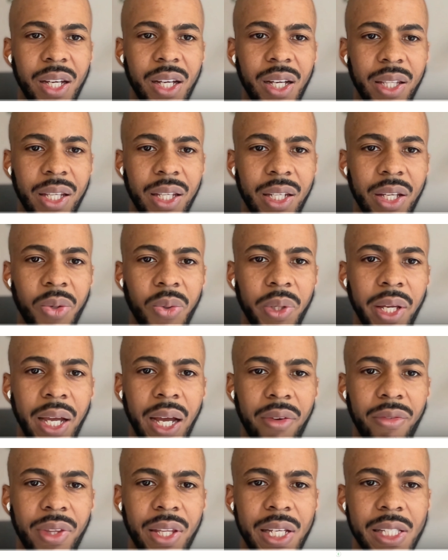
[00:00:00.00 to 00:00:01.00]
I think they only
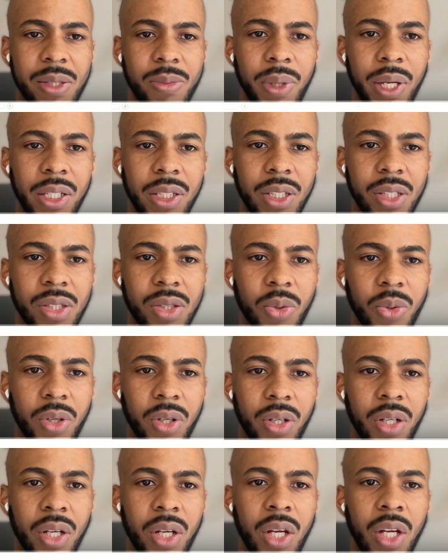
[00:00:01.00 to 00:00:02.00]
have these pages,
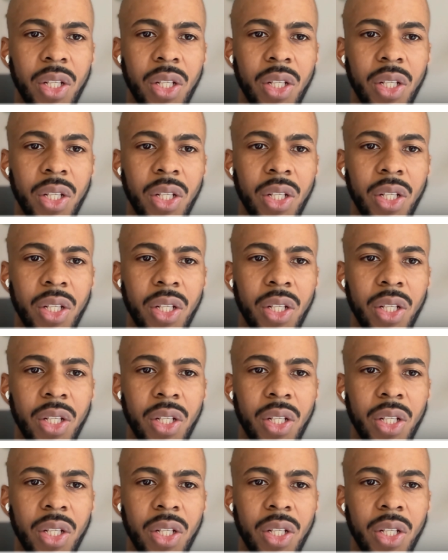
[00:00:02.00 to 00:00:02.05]
or